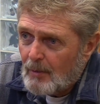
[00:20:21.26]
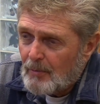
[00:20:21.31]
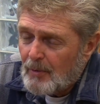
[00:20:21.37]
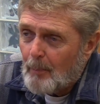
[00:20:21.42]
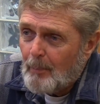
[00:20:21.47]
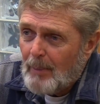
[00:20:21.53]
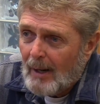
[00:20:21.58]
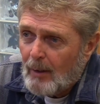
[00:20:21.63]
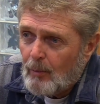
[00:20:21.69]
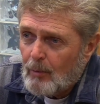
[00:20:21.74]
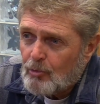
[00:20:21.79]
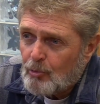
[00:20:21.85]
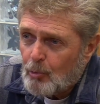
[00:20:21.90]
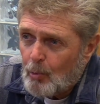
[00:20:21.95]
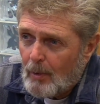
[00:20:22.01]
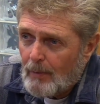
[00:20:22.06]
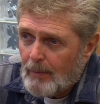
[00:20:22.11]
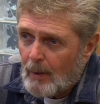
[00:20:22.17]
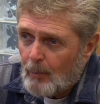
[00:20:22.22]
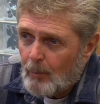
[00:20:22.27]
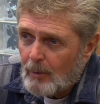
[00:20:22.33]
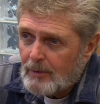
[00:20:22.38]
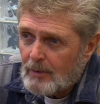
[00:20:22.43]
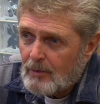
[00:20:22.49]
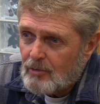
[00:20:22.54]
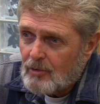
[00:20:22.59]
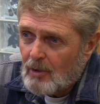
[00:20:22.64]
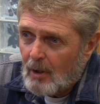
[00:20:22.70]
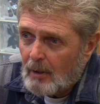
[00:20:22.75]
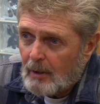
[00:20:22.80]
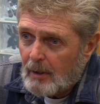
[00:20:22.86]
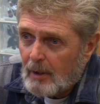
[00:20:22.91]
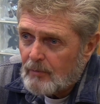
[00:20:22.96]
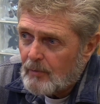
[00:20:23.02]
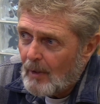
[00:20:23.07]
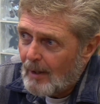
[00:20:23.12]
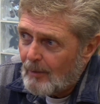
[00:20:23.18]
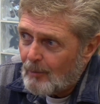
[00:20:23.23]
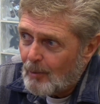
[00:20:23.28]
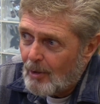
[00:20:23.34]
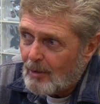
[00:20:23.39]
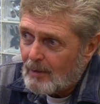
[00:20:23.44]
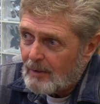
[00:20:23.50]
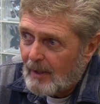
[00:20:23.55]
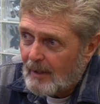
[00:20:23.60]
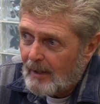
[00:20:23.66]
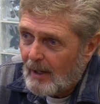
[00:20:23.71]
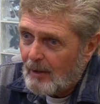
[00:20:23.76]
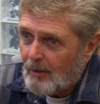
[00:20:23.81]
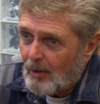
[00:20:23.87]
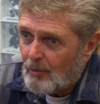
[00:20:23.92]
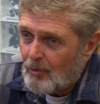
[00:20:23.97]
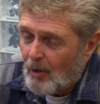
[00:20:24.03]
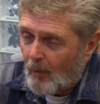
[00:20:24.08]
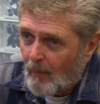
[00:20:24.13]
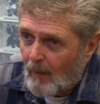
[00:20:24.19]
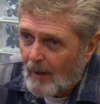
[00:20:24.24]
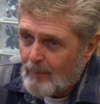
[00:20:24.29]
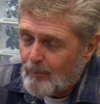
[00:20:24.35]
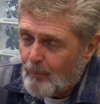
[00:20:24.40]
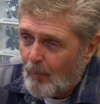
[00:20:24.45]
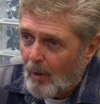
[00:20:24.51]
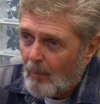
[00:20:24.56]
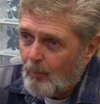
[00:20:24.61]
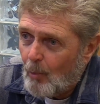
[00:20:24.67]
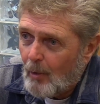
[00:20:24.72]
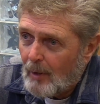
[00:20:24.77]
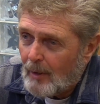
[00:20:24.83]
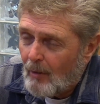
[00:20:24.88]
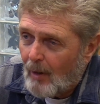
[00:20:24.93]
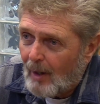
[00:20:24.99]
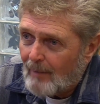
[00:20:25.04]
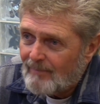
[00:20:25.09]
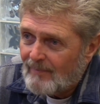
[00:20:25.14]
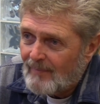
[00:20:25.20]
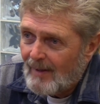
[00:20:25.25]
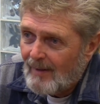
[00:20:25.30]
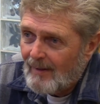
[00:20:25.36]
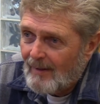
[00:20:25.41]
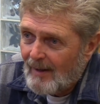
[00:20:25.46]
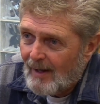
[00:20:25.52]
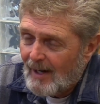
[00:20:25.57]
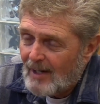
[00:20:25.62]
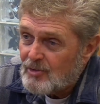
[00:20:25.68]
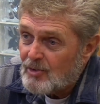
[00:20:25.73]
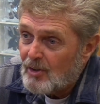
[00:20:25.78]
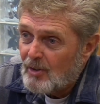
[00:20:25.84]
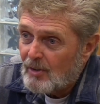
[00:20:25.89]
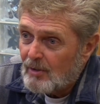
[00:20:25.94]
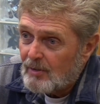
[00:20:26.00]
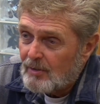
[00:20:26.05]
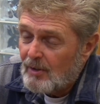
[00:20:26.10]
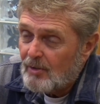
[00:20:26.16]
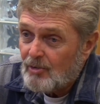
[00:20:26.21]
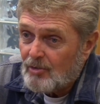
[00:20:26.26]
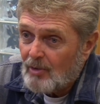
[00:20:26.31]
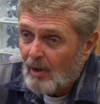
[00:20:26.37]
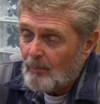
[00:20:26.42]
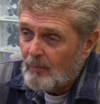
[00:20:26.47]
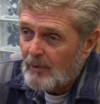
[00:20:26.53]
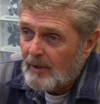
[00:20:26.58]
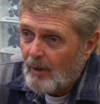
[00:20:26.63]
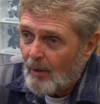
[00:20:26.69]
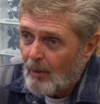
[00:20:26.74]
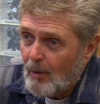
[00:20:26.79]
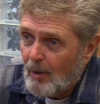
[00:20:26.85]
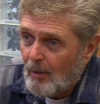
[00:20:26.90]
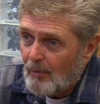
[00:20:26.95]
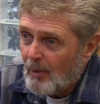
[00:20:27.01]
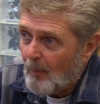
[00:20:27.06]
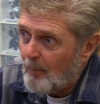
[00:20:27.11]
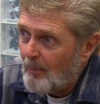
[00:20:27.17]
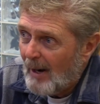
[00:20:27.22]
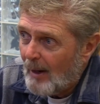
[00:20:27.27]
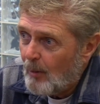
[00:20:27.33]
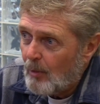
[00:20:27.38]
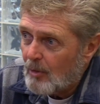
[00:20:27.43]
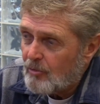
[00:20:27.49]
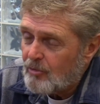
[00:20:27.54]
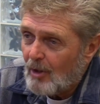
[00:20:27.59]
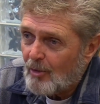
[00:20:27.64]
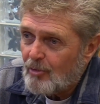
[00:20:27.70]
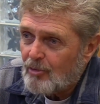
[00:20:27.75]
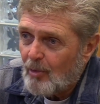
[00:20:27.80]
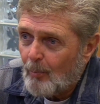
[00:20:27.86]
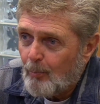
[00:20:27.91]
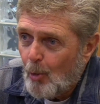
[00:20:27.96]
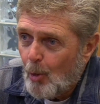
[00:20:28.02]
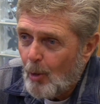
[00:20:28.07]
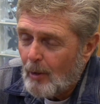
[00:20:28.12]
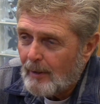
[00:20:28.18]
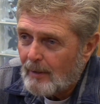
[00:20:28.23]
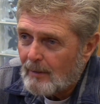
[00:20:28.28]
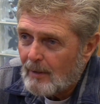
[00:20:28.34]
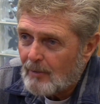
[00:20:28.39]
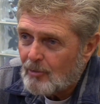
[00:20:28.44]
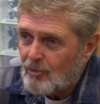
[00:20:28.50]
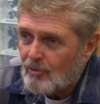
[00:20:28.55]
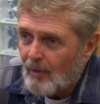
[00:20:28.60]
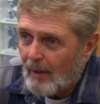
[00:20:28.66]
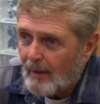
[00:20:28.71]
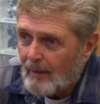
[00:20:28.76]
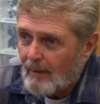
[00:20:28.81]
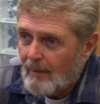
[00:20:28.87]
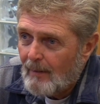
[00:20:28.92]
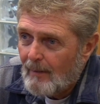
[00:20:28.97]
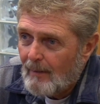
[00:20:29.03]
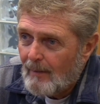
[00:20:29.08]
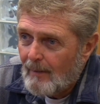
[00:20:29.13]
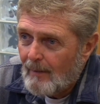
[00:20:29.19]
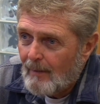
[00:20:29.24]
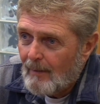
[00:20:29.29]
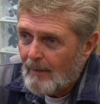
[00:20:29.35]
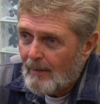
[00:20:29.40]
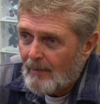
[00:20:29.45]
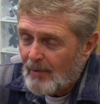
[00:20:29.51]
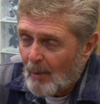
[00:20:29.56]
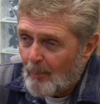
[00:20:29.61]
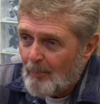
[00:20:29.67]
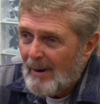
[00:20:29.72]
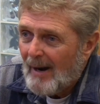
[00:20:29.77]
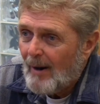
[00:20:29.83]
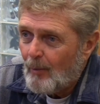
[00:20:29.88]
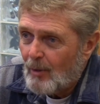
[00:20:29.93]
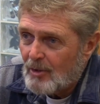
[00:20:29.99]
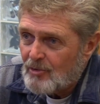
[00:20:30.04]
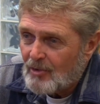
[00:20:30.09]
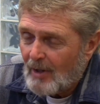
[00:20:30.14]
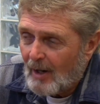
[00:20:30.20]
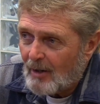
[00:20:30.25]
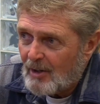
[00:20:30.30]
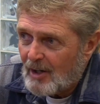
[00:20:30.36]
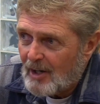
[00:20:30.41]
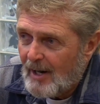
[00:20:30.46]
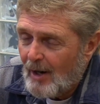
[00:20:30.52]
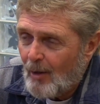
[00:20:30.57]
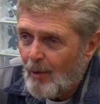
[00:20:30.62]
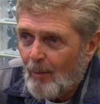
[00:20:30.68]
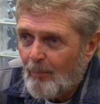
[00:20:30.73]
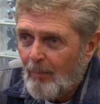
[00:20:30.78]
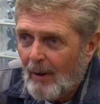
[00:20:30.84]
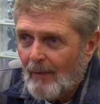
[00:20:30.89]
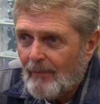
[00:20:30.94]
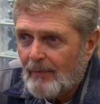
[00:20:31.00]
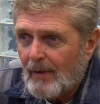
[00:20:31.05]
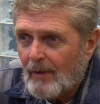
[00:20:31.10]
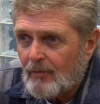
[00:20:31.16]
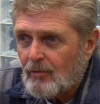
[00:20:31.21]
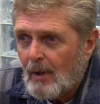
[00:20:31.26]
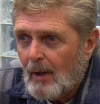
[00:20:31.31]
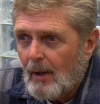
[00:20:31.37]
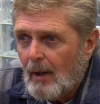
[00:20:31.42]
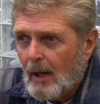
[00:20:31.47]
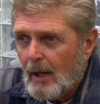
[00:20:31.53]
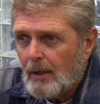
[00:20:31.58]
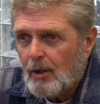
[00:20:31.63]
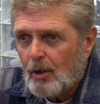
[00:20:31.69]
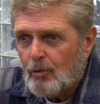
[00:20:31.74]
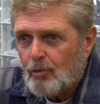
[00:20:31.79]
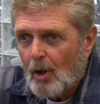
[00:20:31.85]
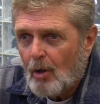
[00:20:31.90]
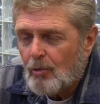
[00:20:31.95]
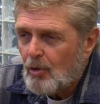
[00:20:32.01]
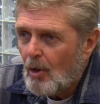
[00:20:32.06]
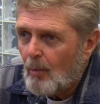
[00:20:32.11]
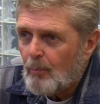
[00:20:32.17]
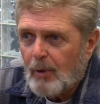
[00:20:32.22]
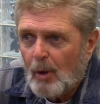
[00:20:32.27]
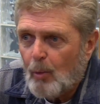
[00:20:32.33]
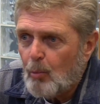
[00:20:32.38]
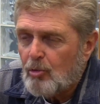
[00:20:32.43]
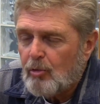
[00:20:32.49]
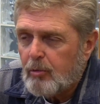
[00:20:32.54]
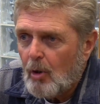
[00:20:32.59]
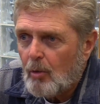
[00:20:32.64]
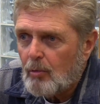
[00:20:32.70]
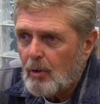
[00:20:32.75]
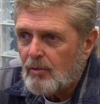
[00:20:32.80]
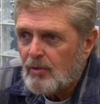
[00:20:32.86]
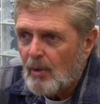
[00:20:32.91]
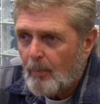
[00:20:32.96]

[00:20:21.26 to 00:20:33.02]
The parents were there with these young kids. I looked and then the light bulb went off. I said, there's something here. The parents are supporting this thing. The parents care about this. And you talk, it was loaded.